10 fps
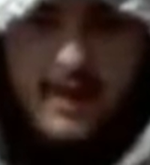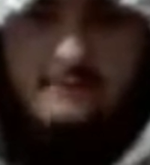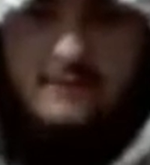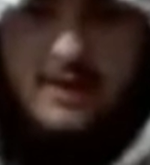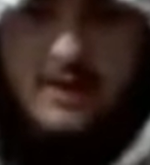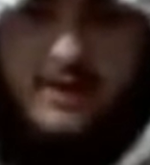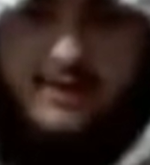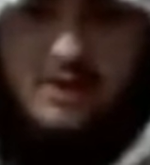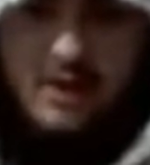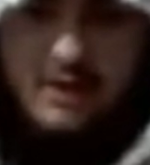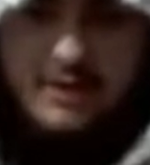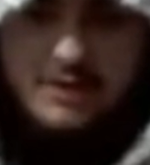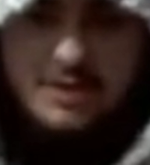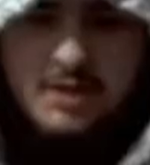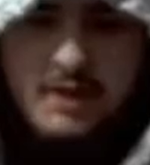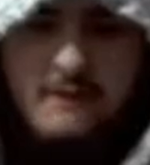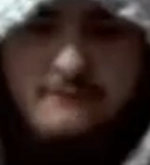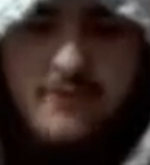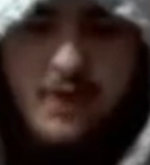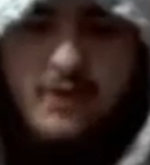if you didn't know, that's Carnage.
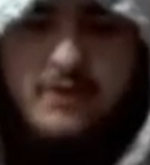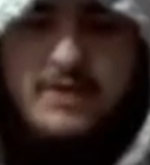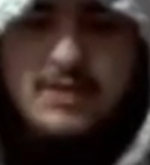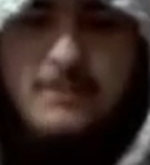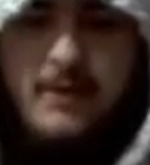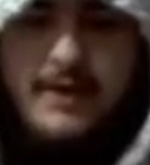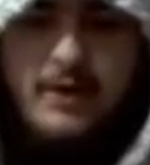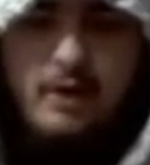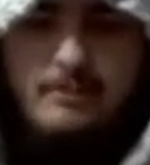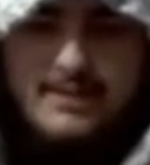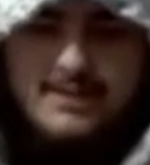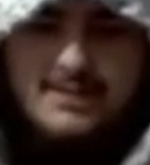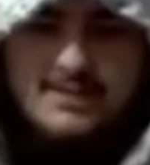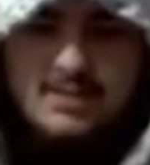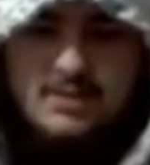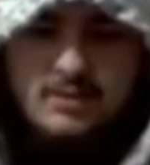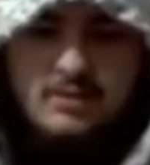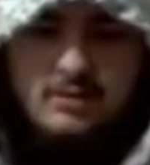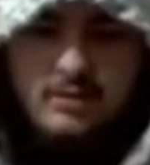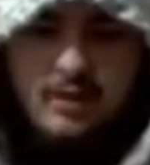Follow the Spidey compass.
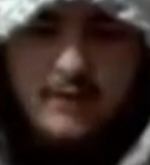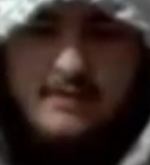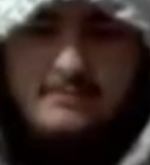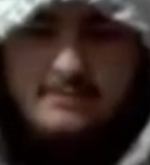Okay.